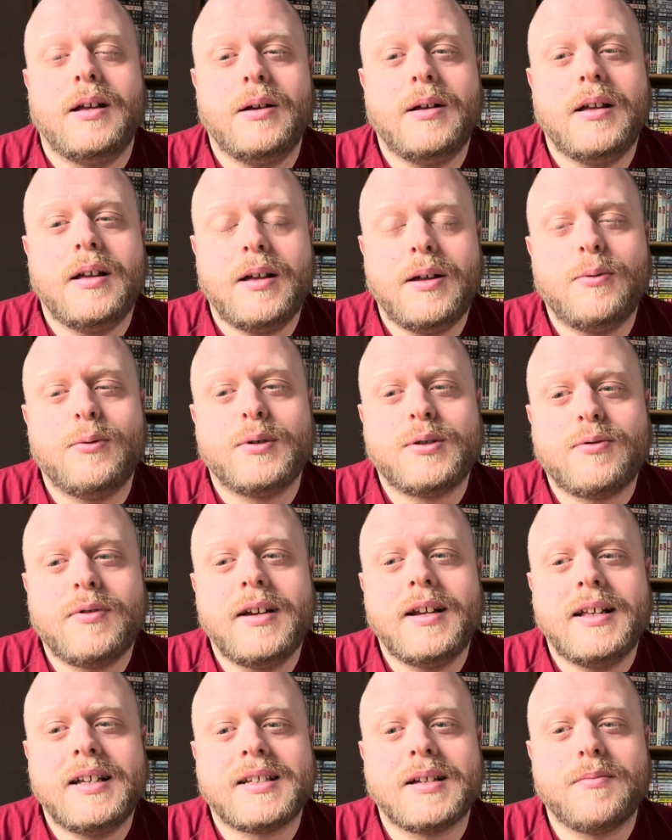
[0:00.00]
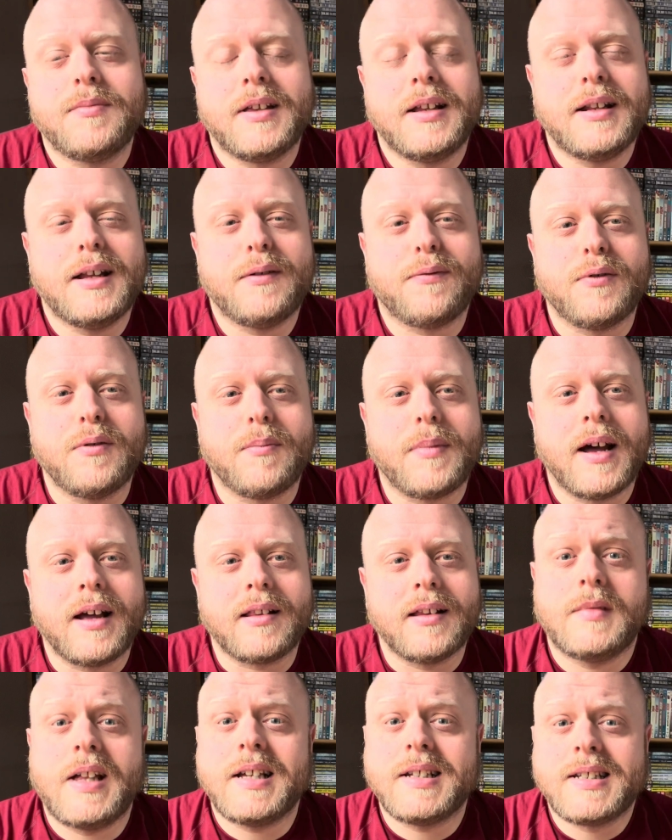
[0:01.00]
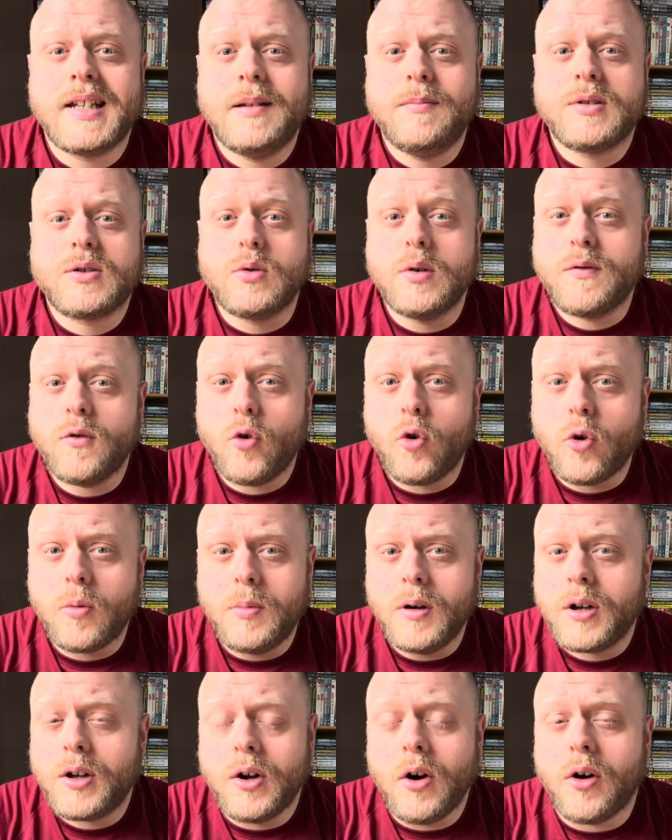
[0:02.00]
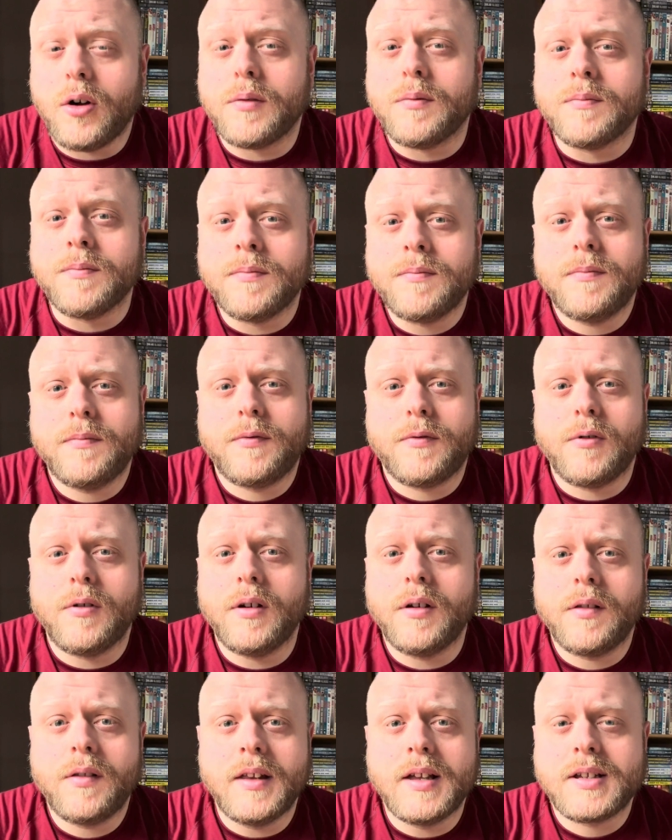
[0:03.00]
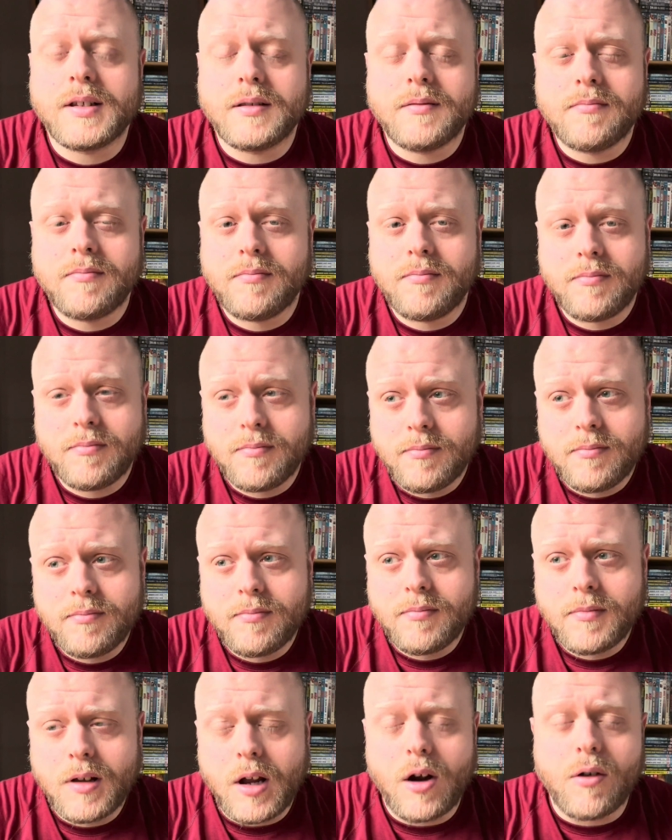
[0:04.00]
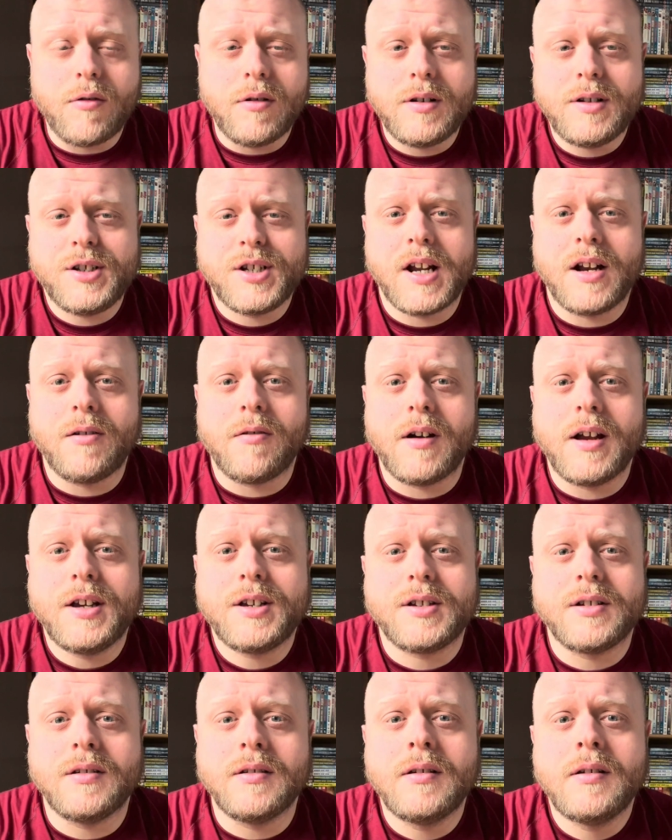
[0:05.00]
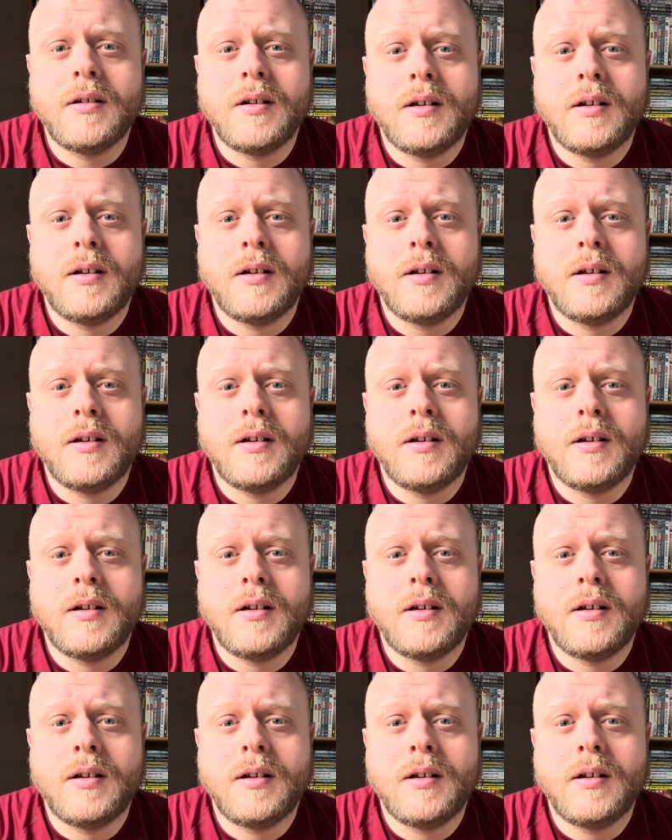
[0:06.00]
It was really something different back then. That seems to have all but gone for this current generation,